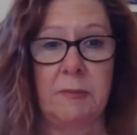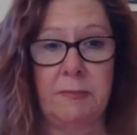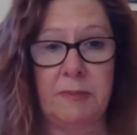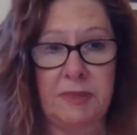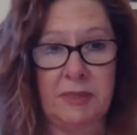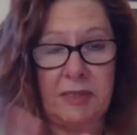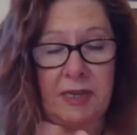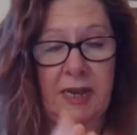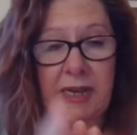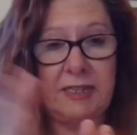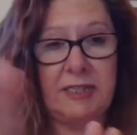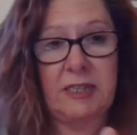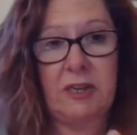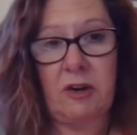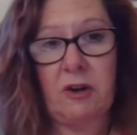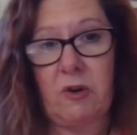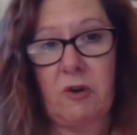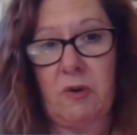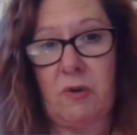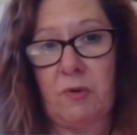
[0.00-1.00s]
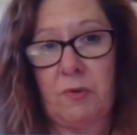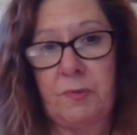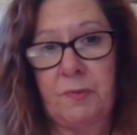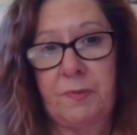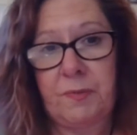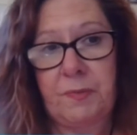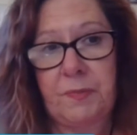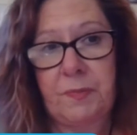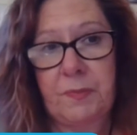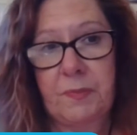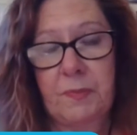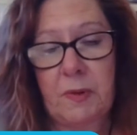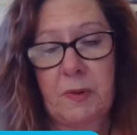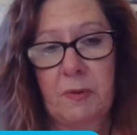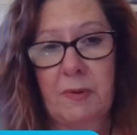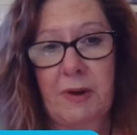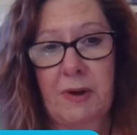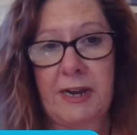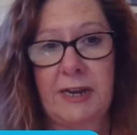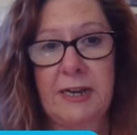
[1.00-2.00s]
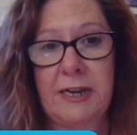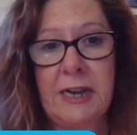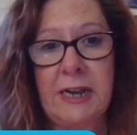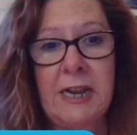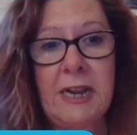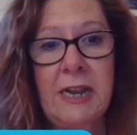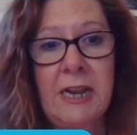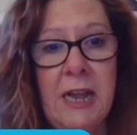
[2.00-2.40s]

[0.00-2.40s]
besides our own, right?